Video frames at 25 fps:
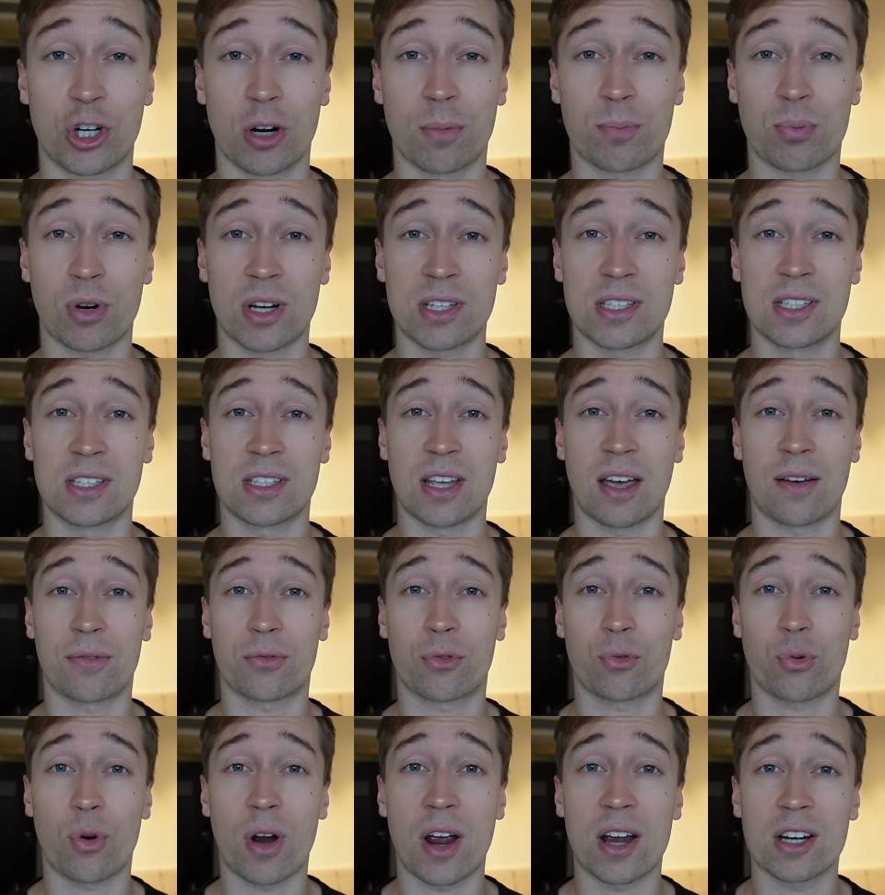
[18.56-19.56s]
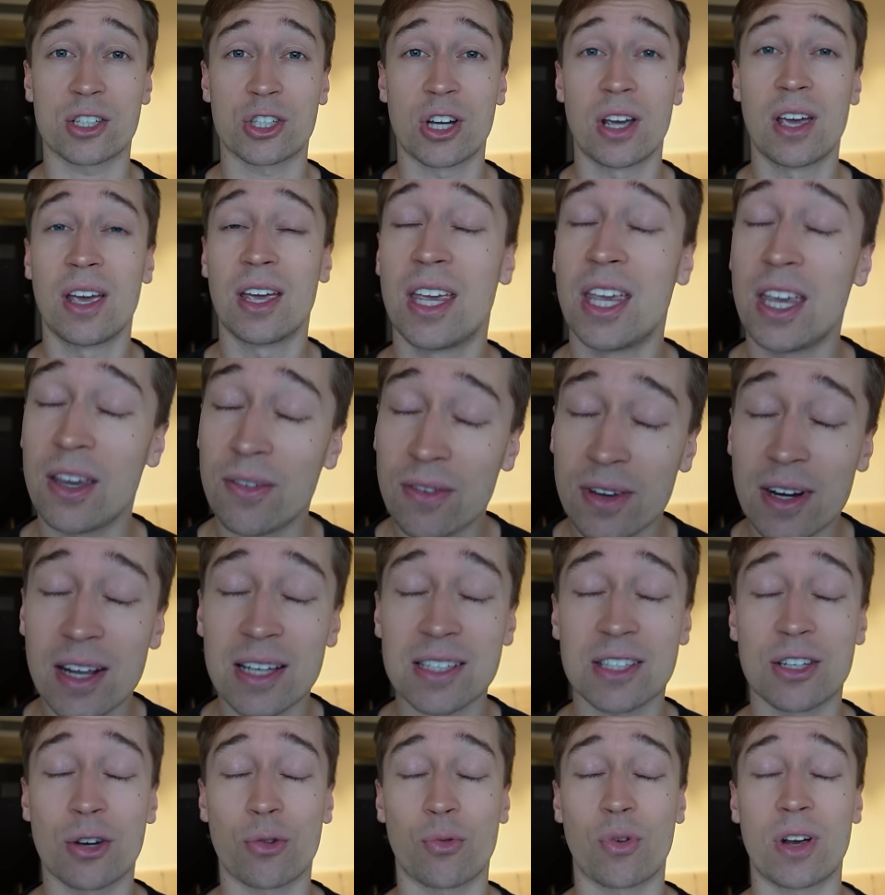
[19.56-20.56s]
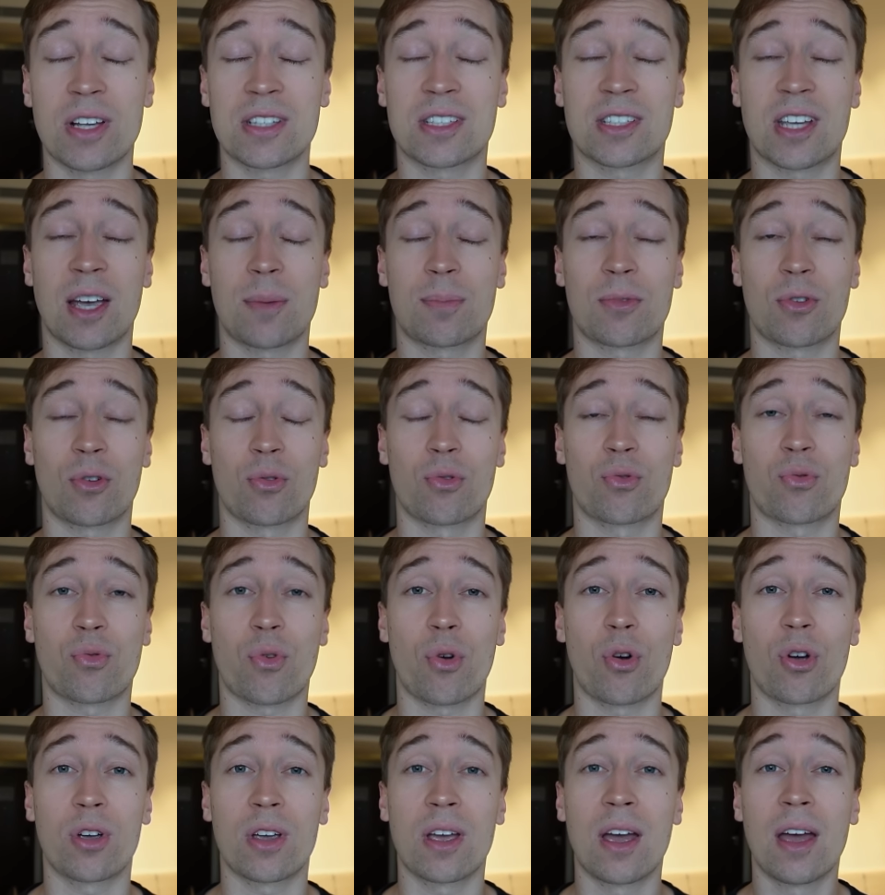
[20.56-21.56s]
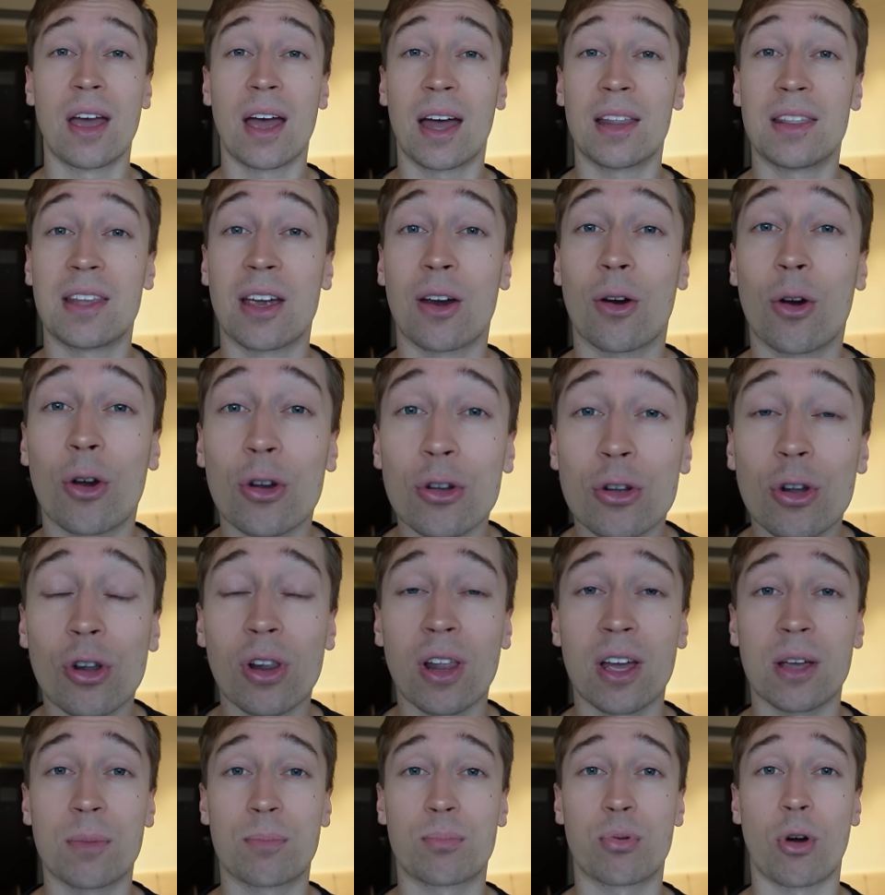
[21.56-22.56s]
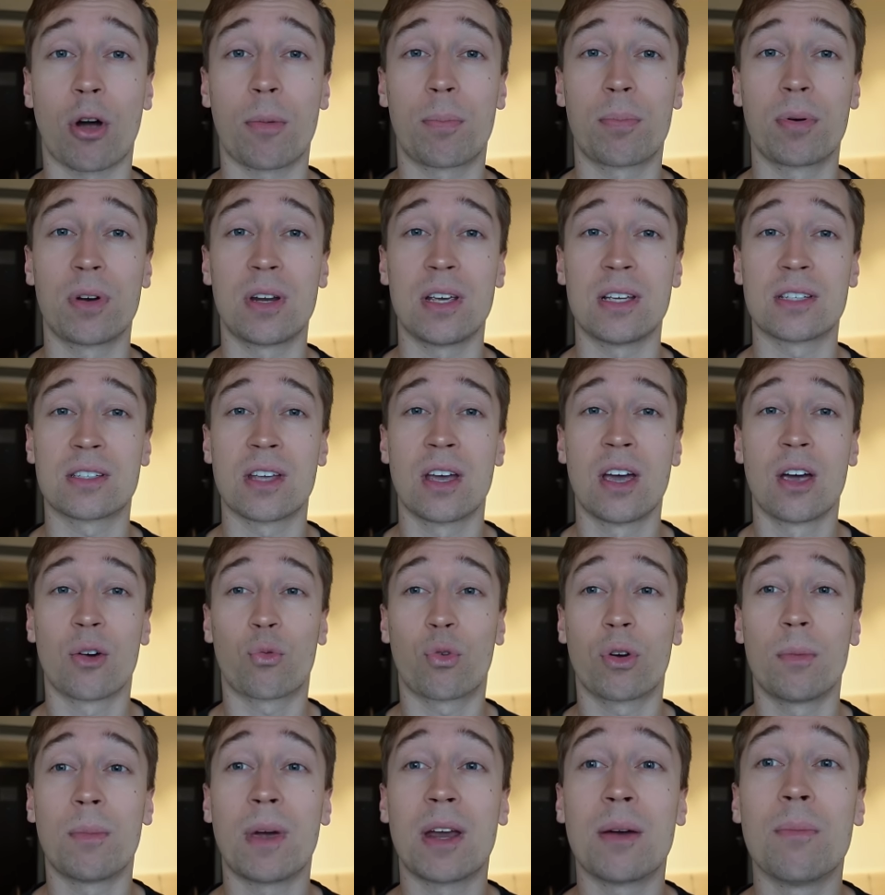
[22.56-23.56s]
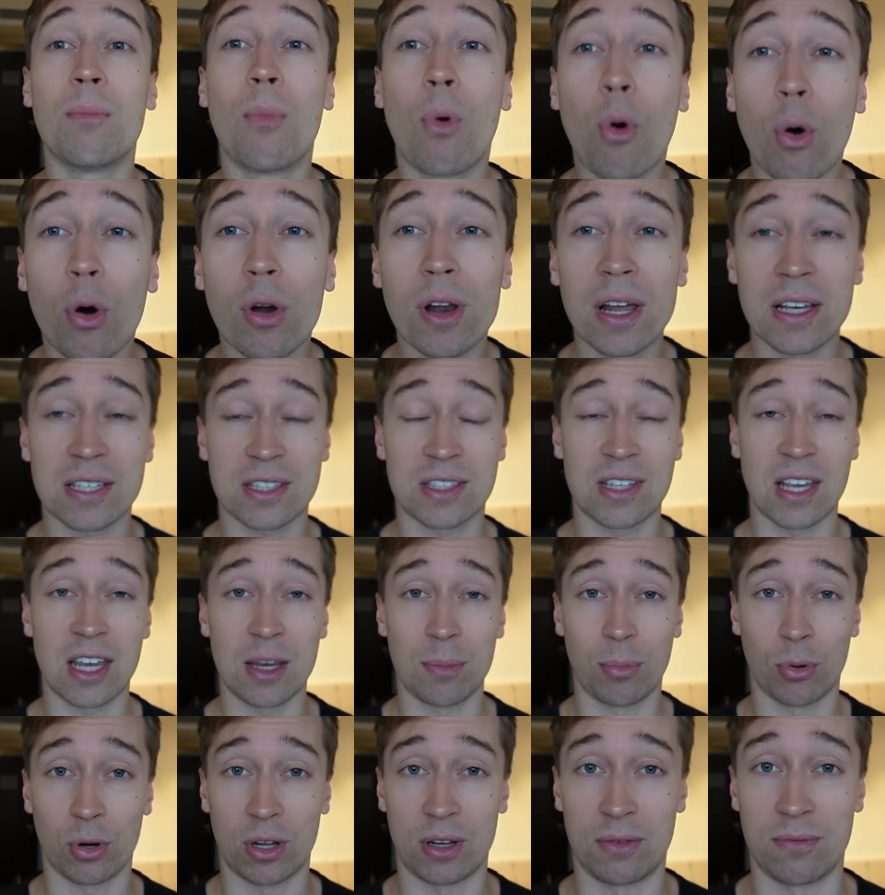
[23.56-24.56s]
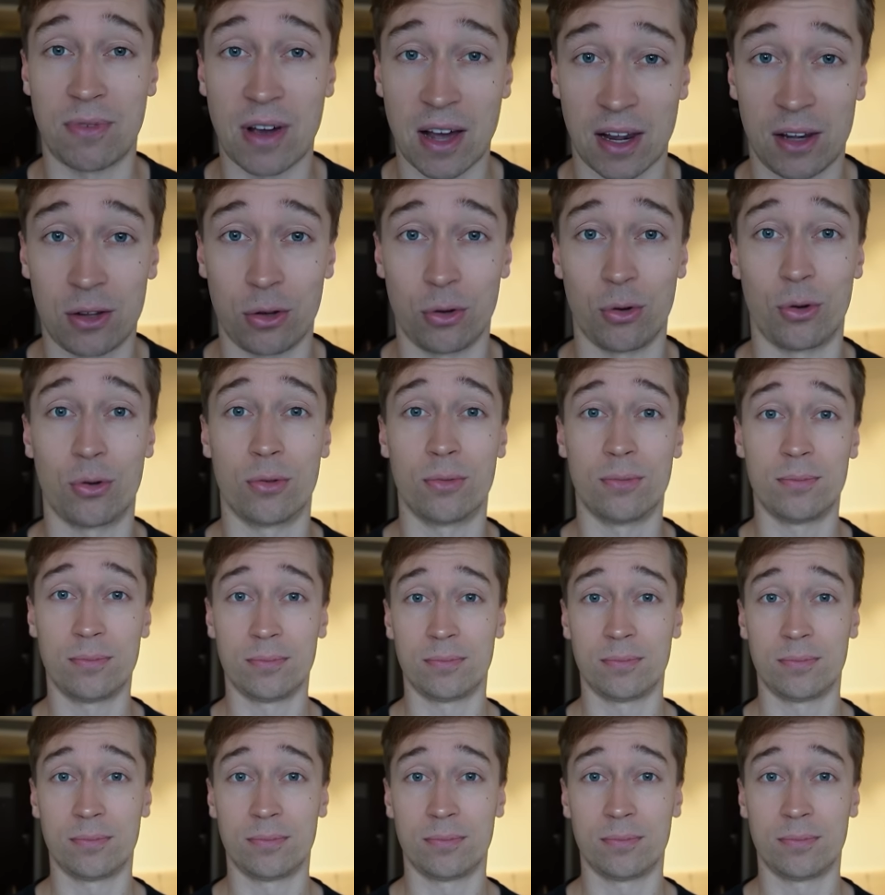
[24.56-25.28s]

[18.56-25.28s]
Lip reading: share prices have crashed even as their rents kept on growing and their underlying properties remain more or less stable in value.